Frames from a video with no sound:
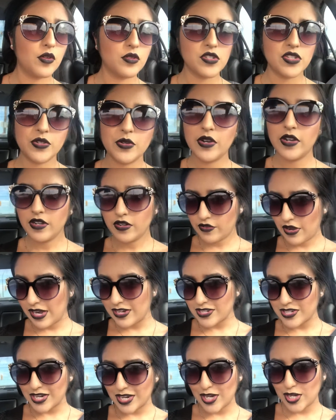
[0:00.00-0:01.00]
do hood
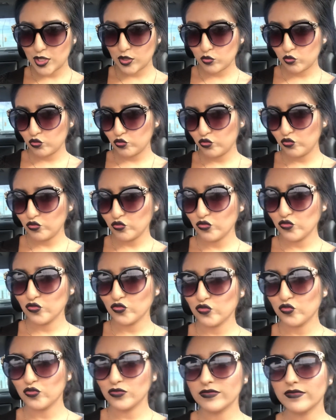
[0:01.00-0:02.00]
rat shit.
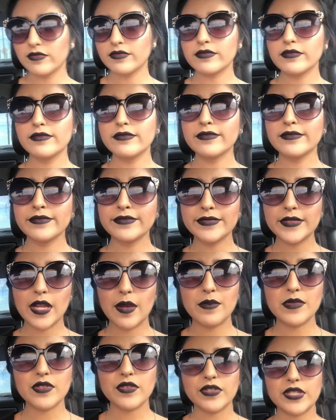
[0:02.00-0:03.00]

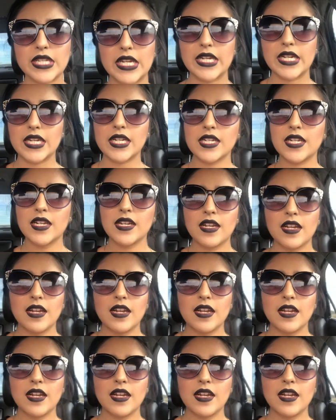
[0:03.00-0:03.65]
Mm-hmm. I'm so excited.